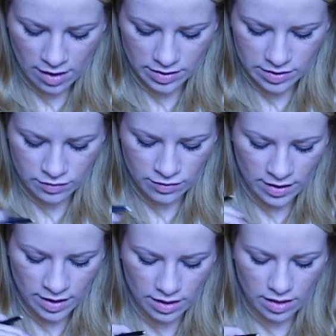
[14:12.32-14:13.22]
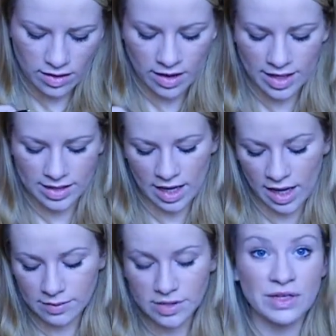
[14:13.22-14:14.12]
wow, that
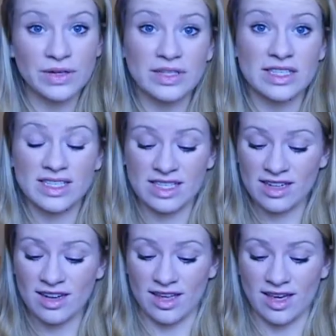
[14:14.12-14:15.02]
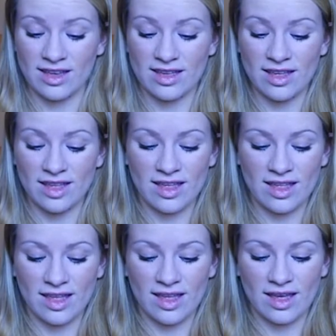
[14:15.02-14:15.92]
is absolutely stunning.
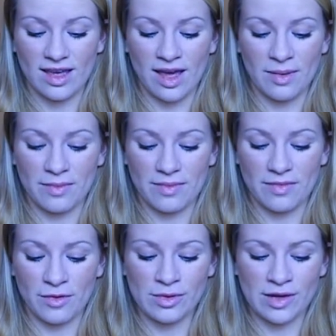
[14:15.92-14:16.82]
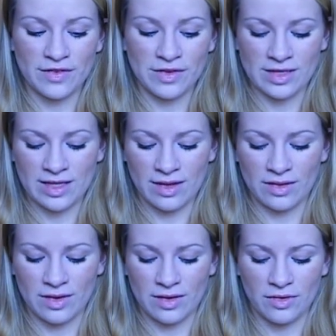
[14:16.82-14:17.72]
I'm all up for using
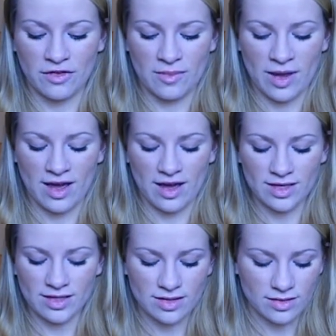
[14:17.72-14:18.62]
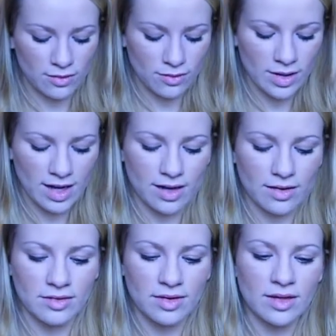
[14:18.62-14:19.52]
that on the corner of my eyes.
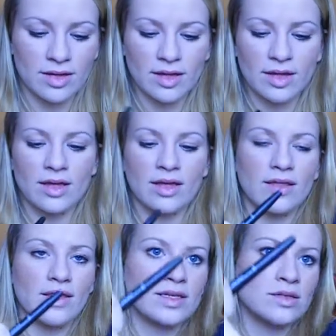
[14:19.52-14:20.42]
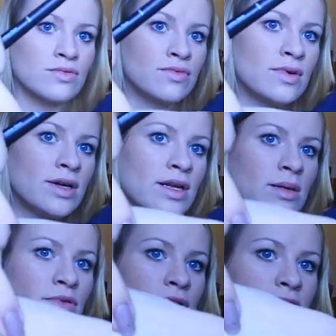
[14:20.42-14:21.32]
Wow, that's
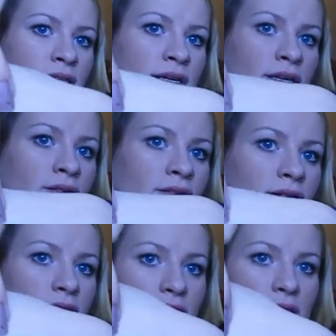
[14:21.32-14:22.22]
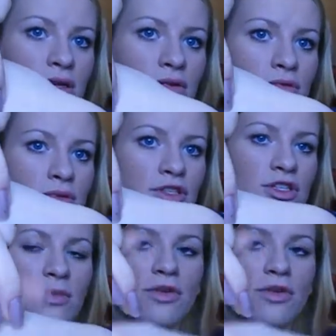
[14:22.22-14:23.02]
really pretty. That's so